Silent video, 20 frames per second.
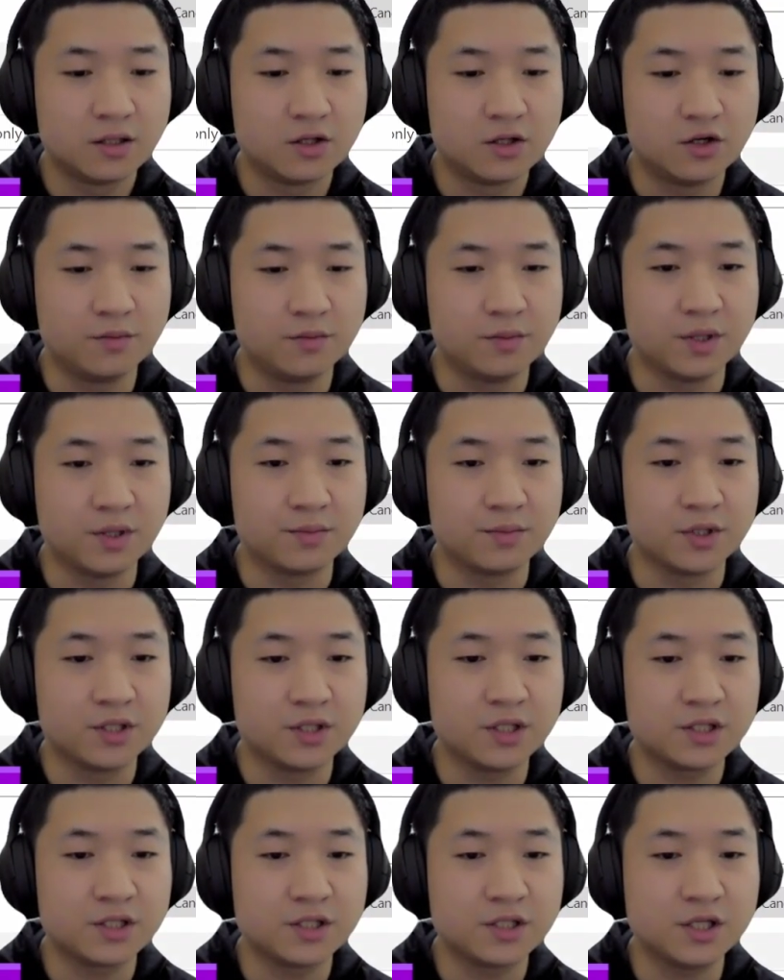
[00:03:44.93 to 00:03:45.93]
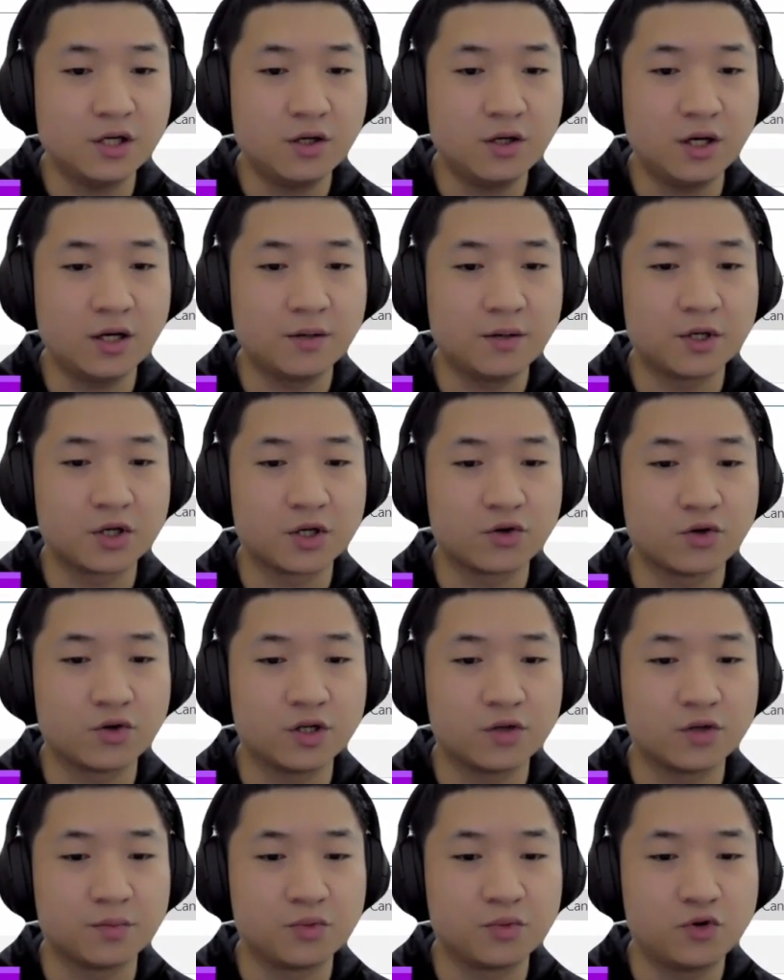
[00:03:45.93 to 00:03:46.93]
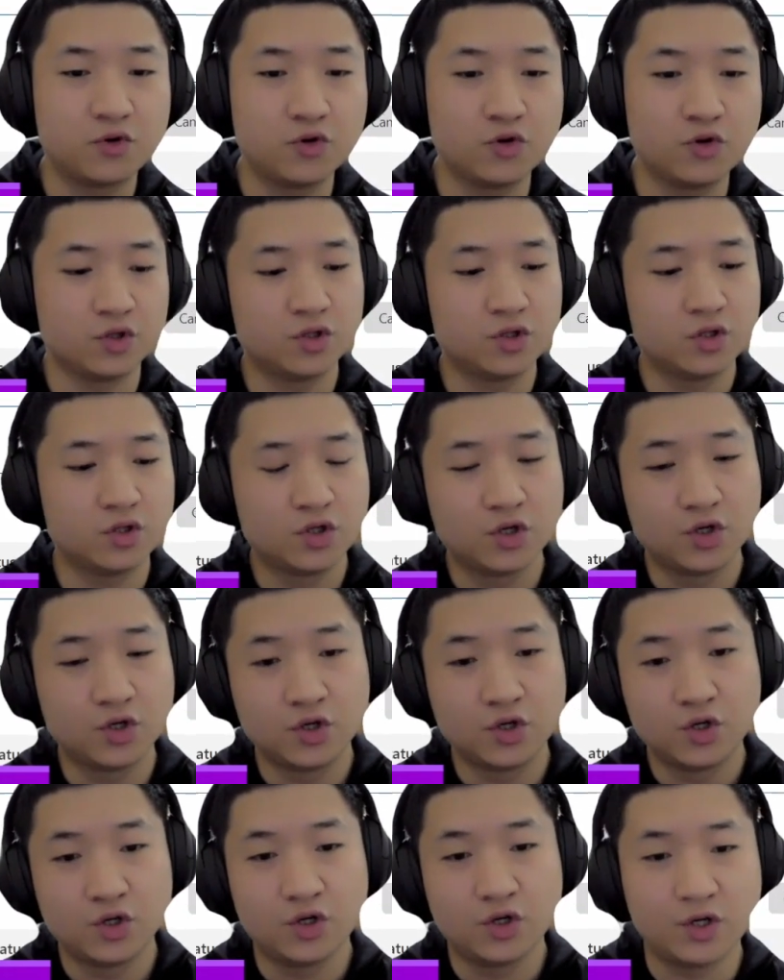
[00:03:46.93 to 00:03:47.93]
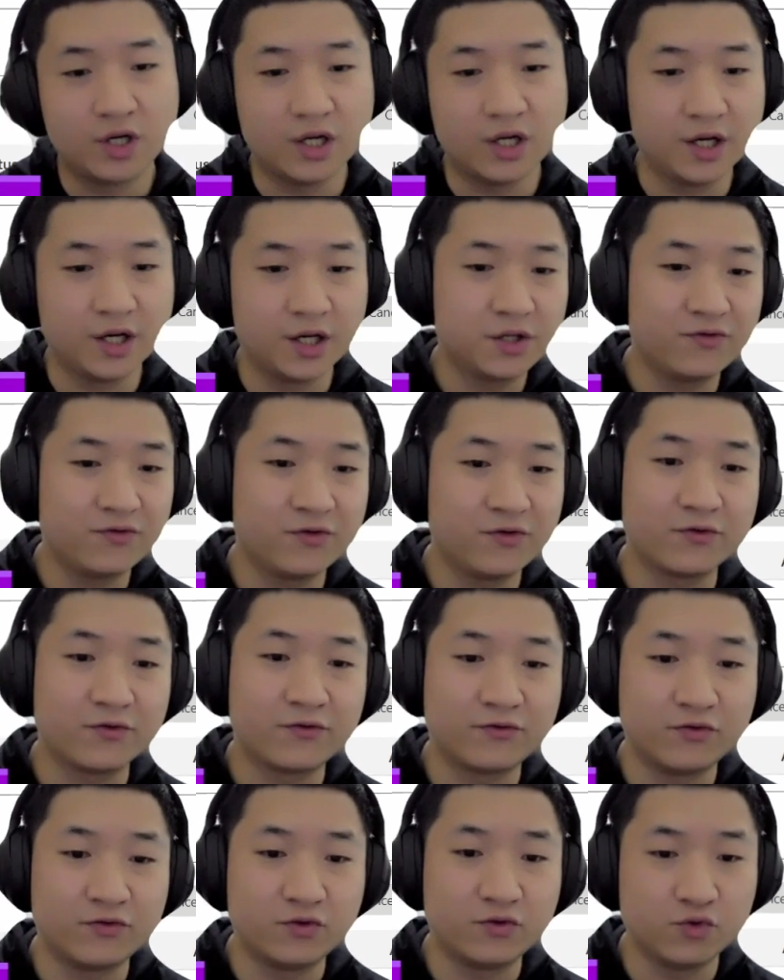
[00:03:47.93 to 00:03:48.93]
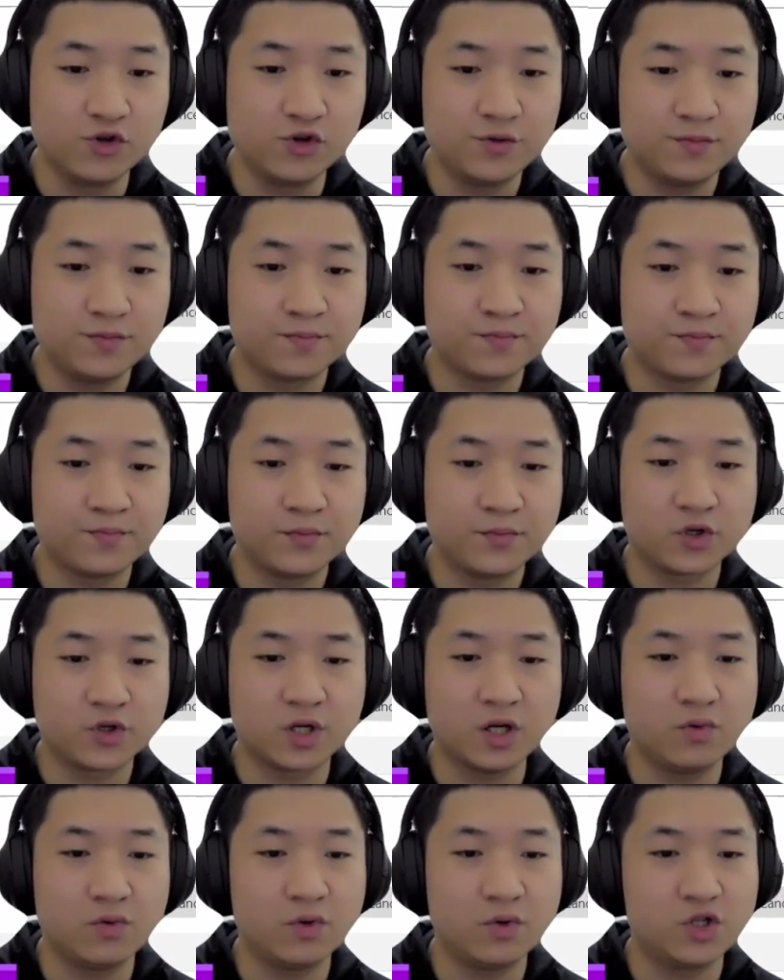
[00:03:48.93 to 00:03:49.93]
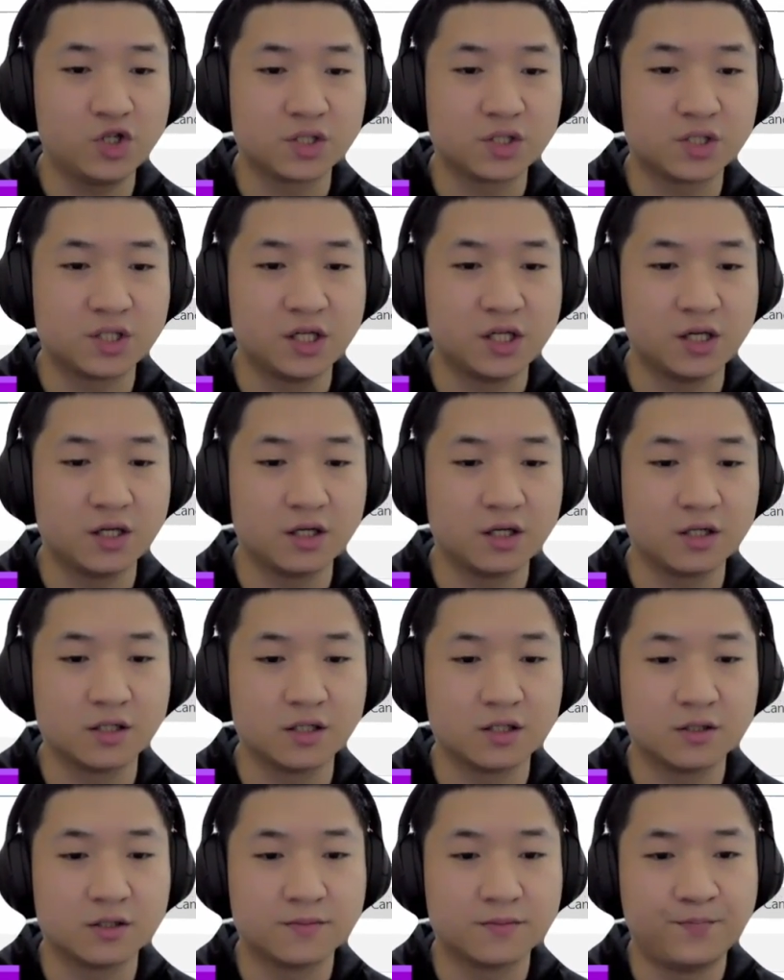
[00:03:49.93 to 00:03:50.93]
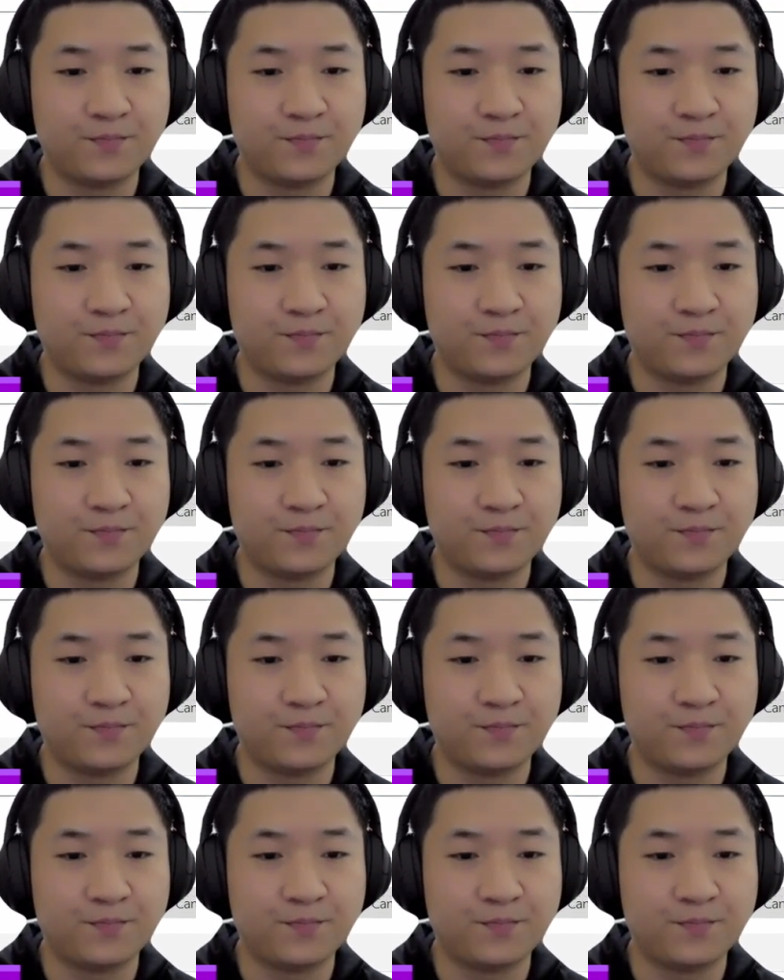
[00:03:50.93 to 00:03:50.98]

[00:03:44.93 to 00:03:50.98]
Remember this now, and I'm going to put alliance for root, okay, which is the